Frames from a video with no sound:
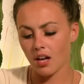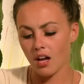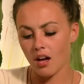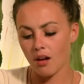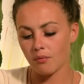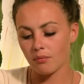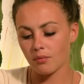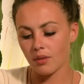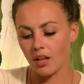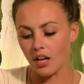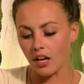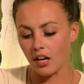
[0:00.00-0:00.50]
up,
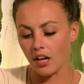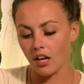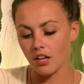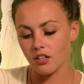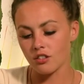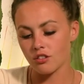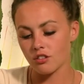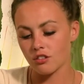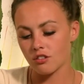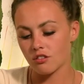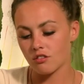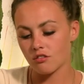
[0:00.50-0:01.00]
like I
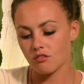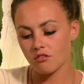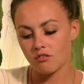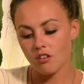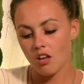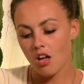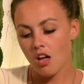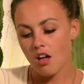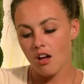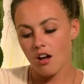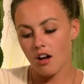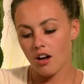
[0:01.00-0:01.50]

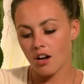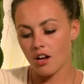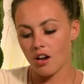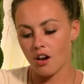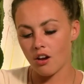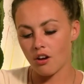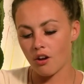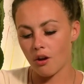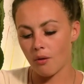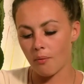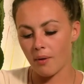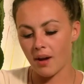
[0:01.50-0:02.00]
don't know